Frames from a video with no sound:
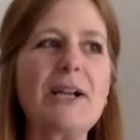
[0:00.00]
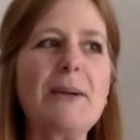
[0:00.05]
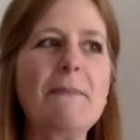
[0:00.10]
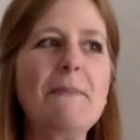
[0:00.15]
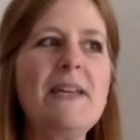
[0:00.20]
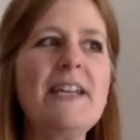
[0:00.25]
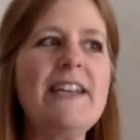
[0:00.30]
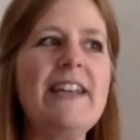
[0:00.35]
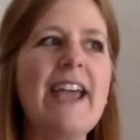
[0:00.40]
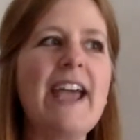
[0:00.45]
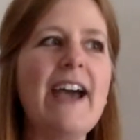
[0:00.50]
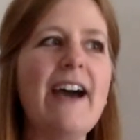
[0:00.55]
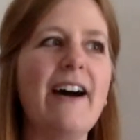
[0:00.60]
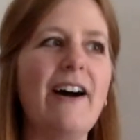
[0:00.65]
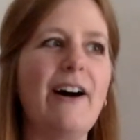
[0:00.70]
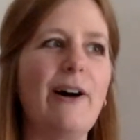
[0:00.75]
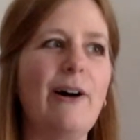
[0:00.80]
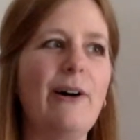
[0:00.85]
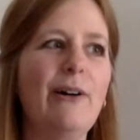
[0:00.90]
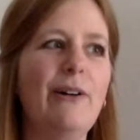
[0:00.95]
But
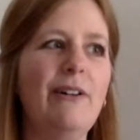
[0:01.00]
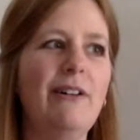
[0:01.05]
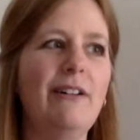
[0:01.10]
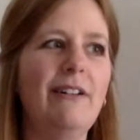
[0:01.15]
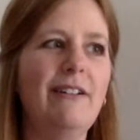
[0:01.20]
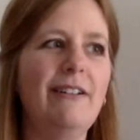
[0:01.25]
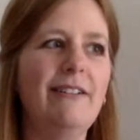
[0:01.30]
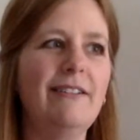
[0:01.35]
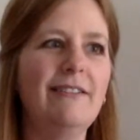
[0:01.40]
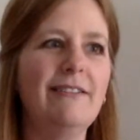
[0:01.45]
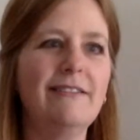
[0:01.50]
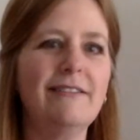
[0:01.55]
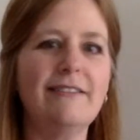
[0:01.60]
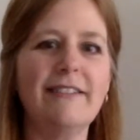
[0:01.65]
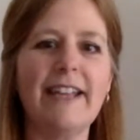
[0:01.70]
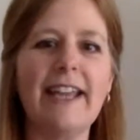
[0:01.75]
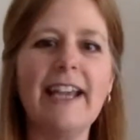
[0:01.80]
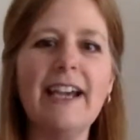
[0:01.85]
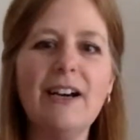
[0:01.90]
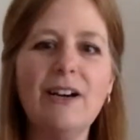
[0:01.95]
now
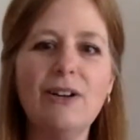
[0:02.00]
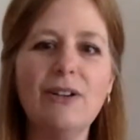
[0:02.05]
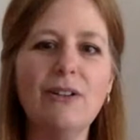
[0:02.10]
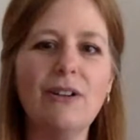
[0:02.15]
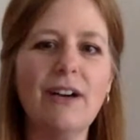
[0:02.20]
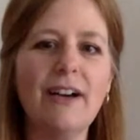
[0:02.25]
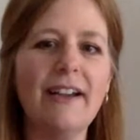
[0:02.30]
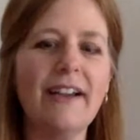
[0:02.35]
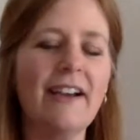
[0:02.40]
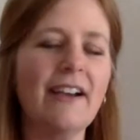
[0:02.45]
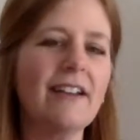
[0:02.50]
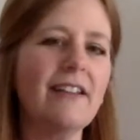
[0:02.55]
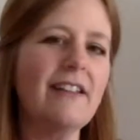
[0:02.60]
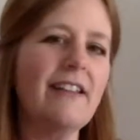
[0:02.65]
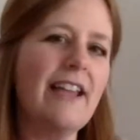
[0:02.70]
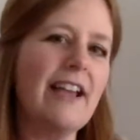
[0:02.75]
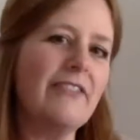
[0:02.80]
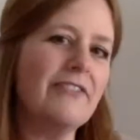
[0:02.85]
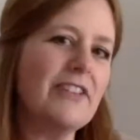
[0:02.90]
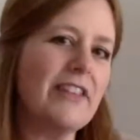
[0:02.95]
I hardly
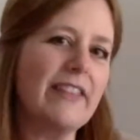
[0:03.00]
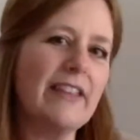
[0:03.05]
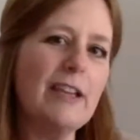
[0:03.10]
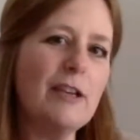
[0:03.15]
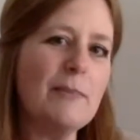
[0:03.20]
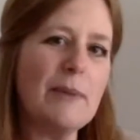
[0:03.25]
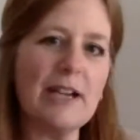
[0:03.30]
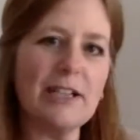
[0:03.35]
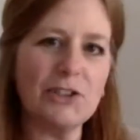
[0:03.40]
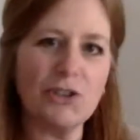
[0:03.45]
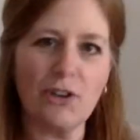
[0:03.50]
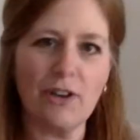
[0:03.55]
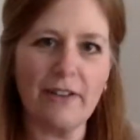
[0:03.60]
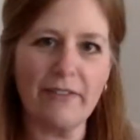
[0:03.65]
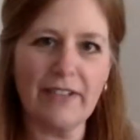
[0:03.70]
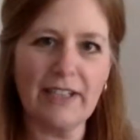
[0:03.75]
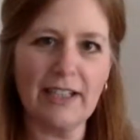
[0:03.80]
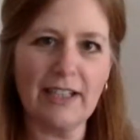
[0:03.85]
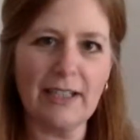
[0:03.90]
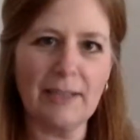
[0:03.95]
have to think about
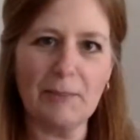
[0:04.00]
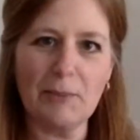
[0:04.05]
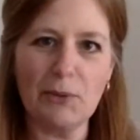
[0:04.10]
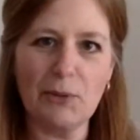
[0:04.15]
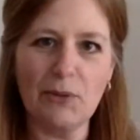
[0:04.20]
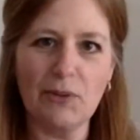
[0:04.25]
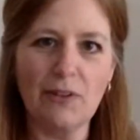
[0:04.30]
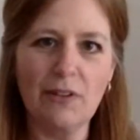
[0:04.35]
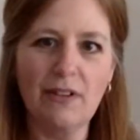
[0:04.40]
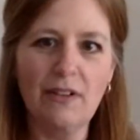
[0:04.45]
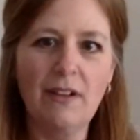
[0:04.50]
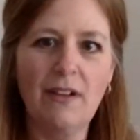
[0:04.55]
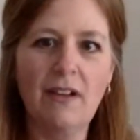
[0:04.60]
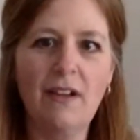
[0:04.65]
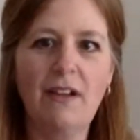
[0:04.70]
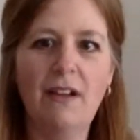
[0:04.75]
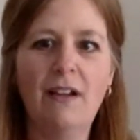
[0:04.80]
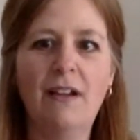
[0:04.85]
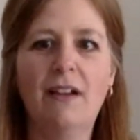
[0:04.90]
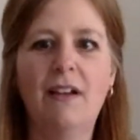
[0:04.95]
driving anymore.
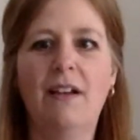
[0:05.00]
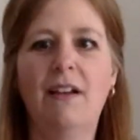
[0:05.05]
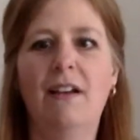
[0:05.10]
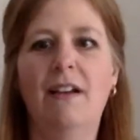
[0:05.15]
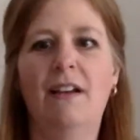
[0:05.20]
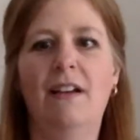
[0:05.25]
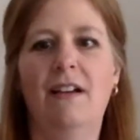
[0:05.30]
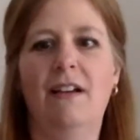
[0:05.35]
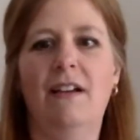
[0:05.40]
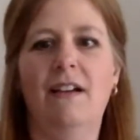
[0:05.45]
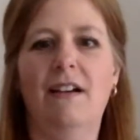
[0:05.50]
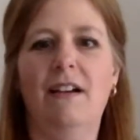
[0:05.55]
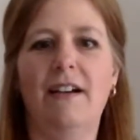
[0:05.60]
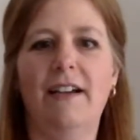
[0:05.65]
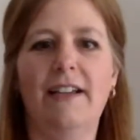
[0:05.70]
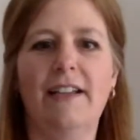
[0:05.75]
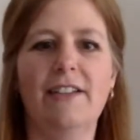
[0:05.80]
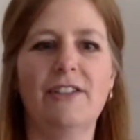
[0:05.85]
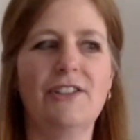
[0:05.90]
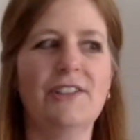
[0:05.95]

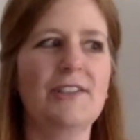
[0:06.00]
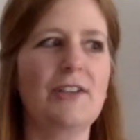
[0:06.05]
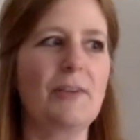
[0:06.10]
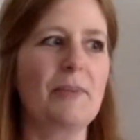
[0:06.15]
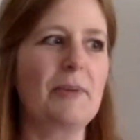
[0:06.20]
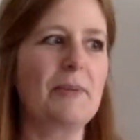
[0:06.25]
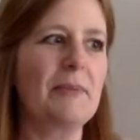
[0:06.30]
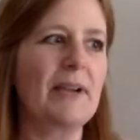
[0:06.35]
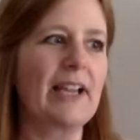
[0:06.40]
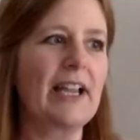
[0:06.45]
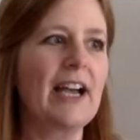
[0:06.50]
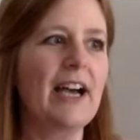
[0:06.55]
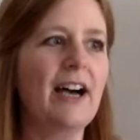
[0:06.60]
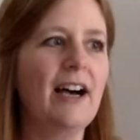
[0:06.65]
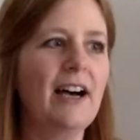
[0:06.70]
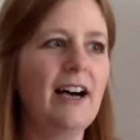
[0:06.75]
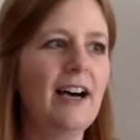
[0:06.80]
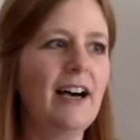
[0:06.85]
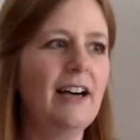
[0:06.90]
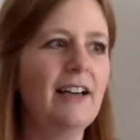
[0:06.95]
I can just hop in my
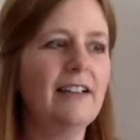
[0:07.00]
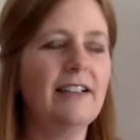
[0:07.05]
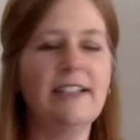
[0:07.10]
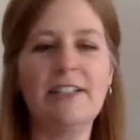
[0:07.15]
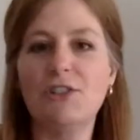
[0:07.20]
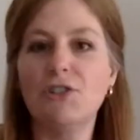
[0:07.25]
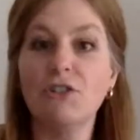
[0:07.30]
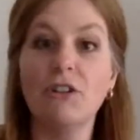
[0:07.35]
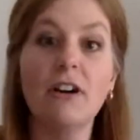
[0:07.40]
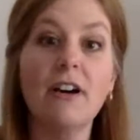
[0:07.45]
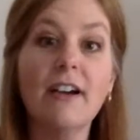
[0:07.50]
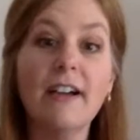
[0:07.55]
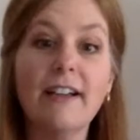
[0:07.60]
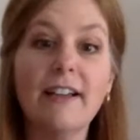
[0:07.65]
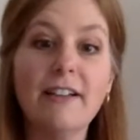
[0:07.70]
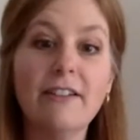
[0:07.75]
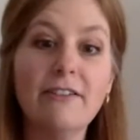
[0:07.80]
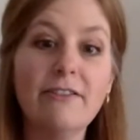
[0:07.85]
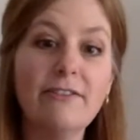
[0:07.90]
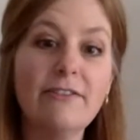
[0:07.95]
car and
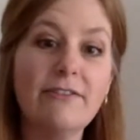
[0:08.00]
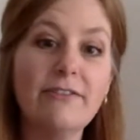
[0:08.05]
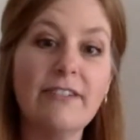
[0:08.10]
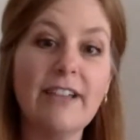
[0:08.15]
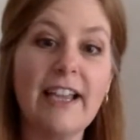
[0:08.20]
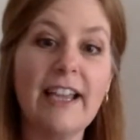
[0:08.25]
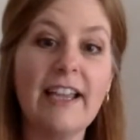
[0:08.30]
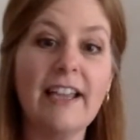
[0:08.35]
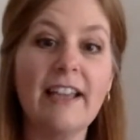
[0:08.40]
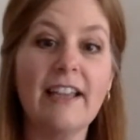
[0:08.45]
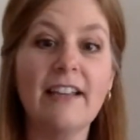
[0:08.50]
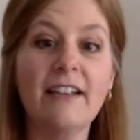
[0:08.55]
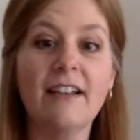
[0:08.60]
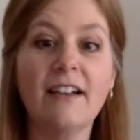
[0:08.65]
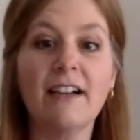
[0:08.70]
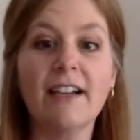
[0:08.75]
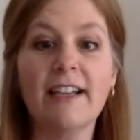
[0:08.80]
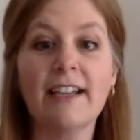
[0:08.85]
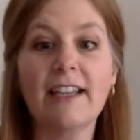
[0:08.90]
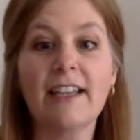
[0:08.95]
drive, and
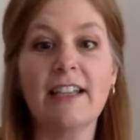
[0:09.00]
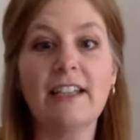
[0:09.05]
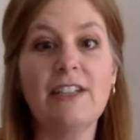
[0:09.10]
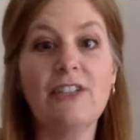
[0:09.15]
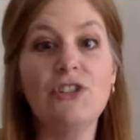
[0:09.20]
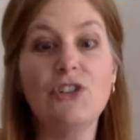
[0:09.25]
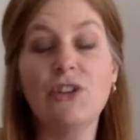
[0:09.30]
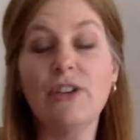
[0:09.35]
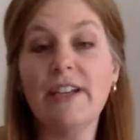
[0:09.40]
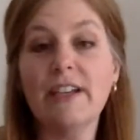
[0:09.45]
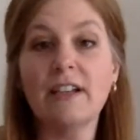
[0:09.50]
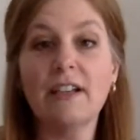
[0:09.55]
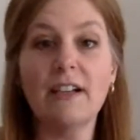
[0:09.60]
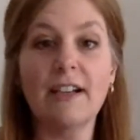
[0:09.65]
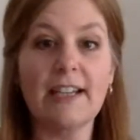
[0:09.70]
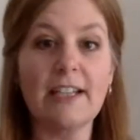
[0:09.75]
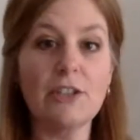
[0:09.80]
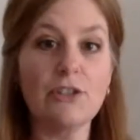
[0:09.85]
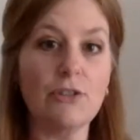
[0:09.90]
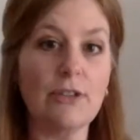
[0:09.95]
I can enjoy it. I
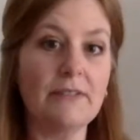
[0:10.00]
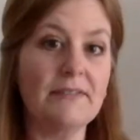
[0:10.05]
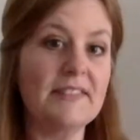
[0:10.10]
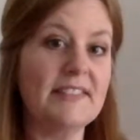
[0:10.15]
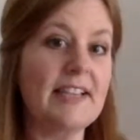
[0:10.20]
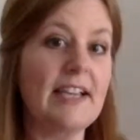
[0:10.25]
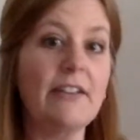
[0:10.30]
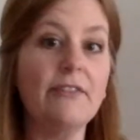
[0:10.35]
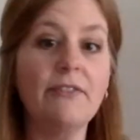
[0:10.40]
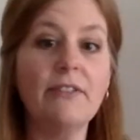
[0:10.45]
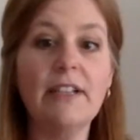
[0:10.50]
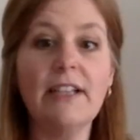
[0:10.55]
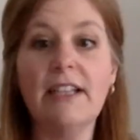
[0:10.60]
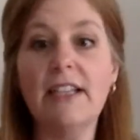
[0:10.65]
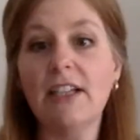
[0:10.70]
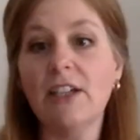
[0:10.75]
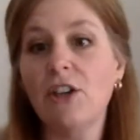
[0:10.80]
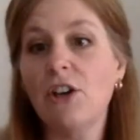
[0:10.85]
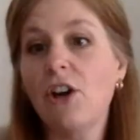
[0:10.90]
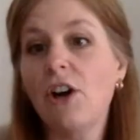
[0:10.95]
can drive
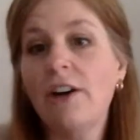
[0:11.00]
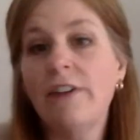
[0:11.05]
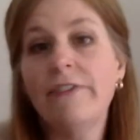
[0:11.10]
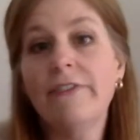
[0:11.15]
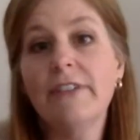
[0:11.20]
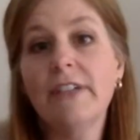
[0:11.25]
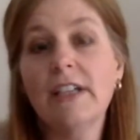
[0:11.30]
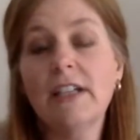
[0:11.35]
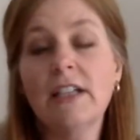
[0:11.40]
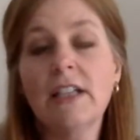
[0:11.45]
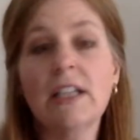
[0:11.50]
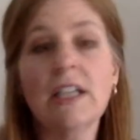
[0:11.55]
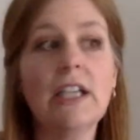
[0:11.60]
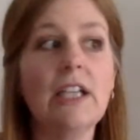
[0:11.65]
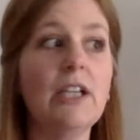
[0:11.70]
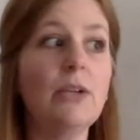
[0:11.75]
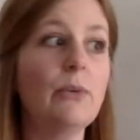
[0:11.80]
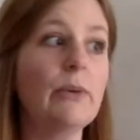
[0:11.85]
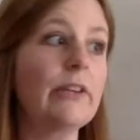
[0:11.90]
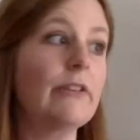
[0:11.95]
safely and
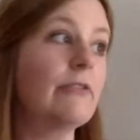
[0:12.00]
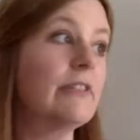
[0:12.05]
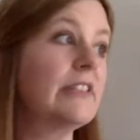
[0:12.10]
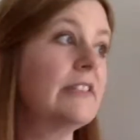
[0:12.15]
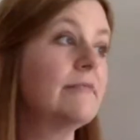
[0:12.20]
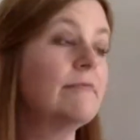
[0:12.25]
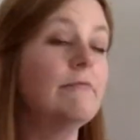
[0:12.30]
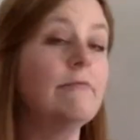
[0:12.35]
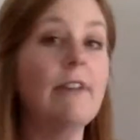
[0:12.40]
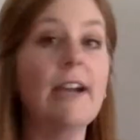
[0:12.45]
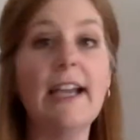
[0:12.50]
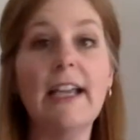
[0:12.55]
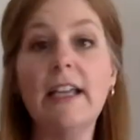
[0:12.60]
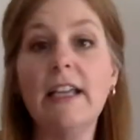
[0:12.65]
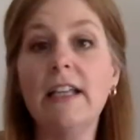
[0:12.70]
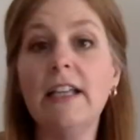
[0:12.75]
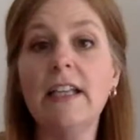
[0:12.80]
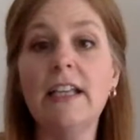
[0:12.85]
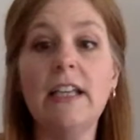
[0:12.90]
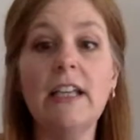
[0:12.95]
confidently, whether it's
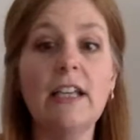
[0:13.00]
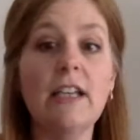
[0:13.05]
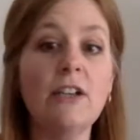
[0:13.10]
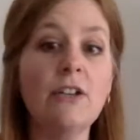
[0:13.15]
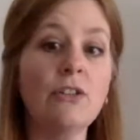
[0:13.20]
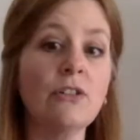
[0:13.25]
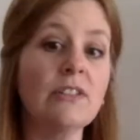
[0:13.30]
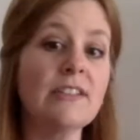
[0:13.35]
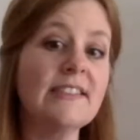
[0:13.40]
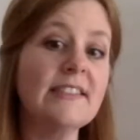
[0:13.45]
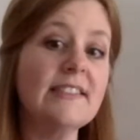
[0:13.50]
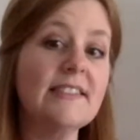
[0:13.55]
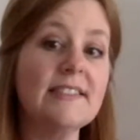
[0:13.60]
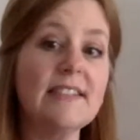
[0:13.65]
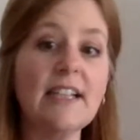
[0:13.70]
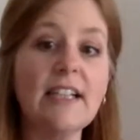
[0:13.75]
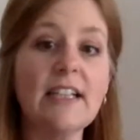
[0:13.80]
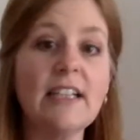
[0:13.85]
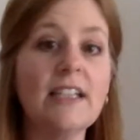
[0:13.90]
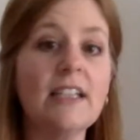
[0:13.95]
raining or it's
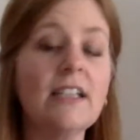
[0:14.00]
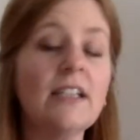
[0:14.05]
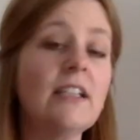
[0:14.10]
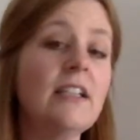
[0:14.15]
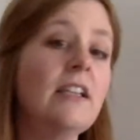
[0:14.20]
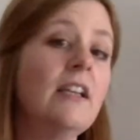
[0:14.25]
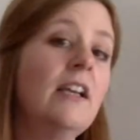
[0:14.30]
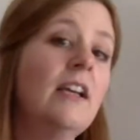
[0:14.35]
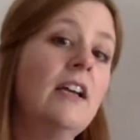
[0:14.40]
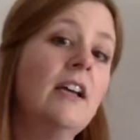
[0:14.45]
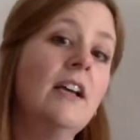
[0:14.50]
sunny.